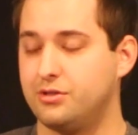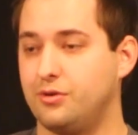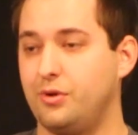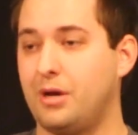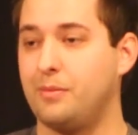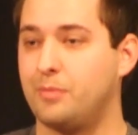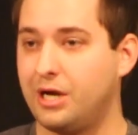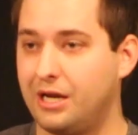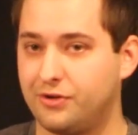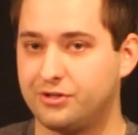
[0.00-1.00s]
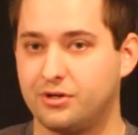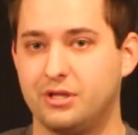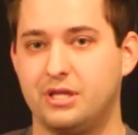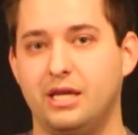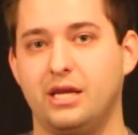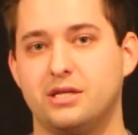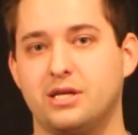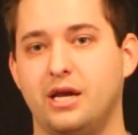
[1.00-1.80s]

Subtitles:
So we might be praying for certain things,